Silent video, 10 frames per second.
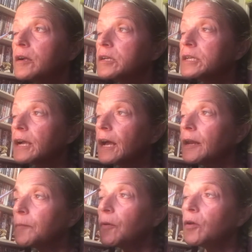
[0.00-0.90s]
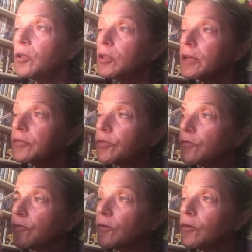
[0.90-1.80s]
to kind of pull it
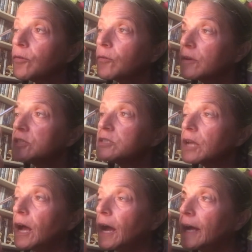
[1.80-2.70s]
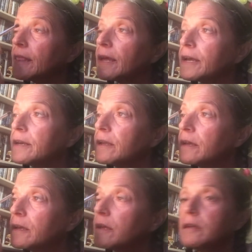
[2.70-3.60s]
through and just highlight.
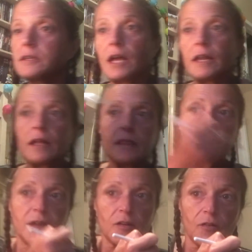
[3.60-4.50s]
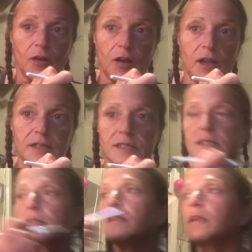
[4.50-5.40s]
Not all the way across,
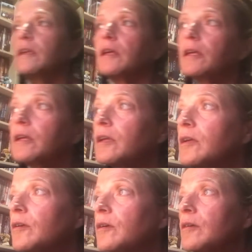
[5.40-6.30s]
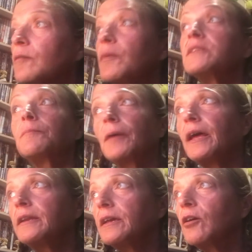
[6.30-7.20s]
but
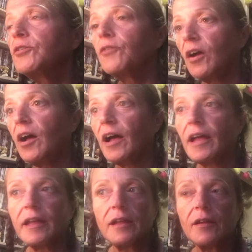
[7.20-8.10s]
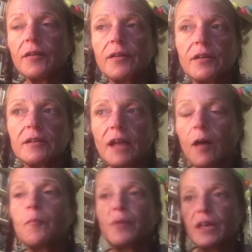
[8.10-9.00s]
depending on your eye, how
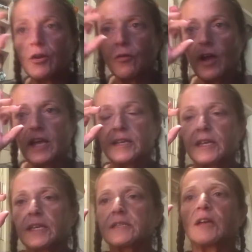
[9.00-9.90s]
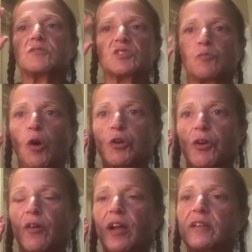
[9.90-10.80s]
big your eye is, how small
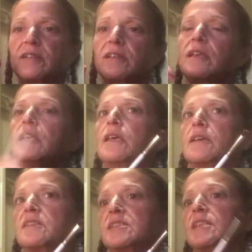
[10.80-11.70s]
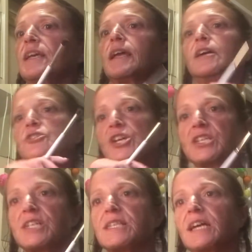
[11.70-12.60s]
your eye is. Because see, like,
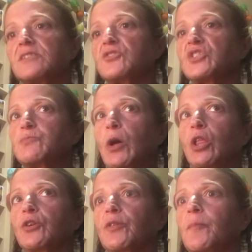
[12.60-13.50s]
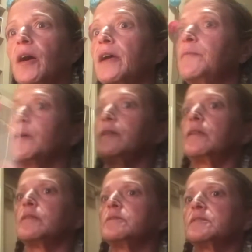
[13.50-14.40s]
JJ's eyes are smaller than mine, but
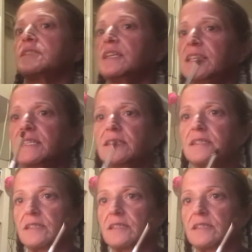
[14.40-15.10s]
Cindy